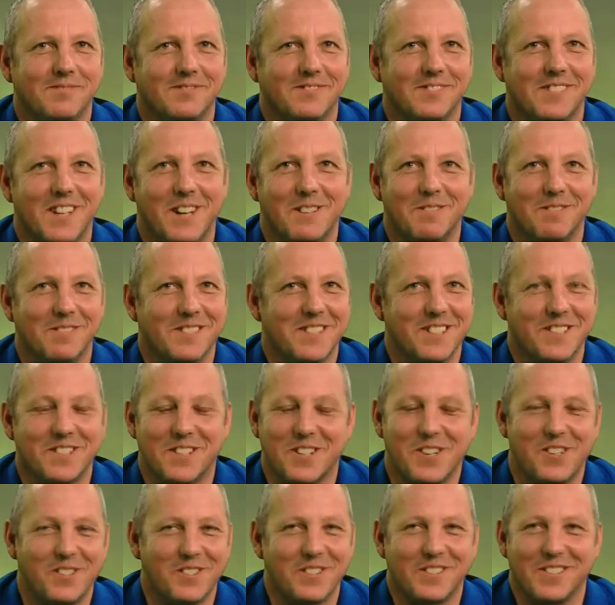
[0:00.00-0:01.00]
No, it's
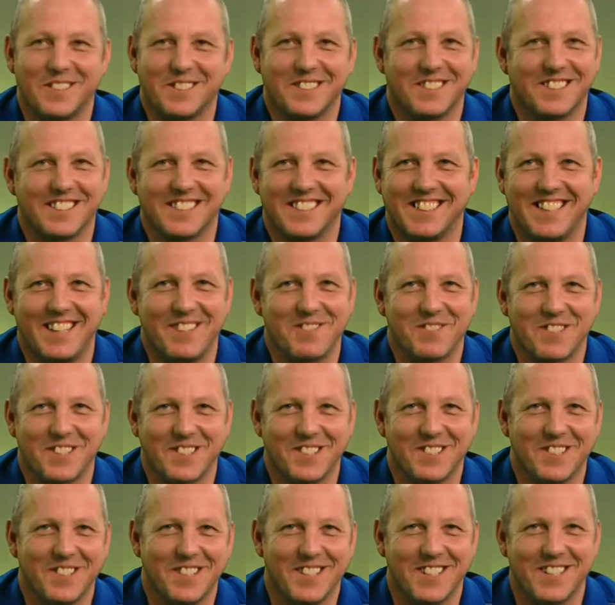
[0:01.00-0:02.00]
gone.
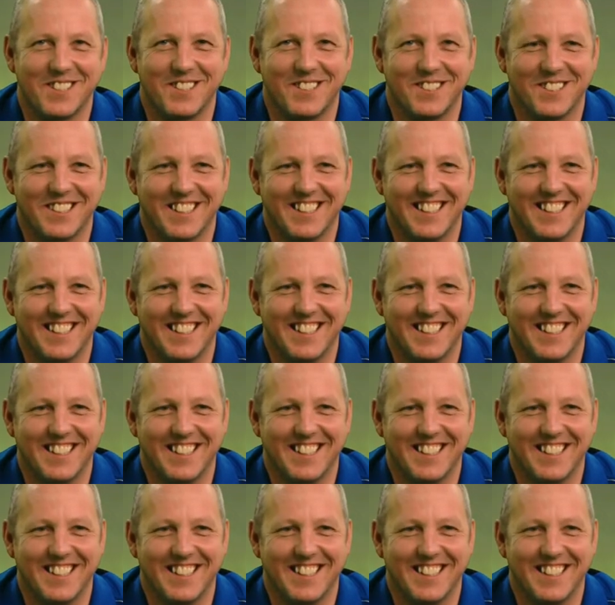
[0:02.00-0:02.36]
Absolutely gone.